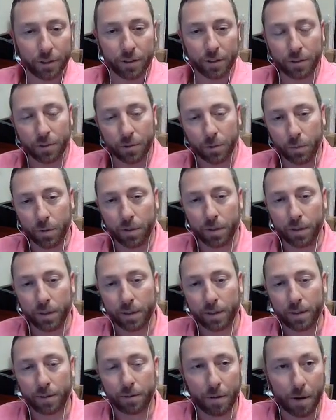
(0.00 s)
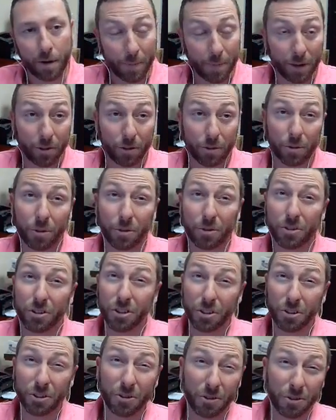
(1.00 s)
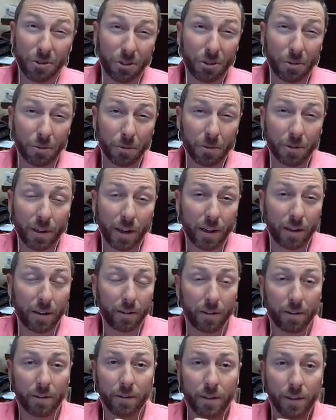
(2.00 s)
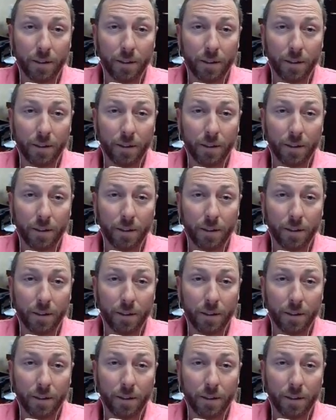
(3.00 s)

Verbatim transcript: And it's really, I mean, through June, June was kind of the,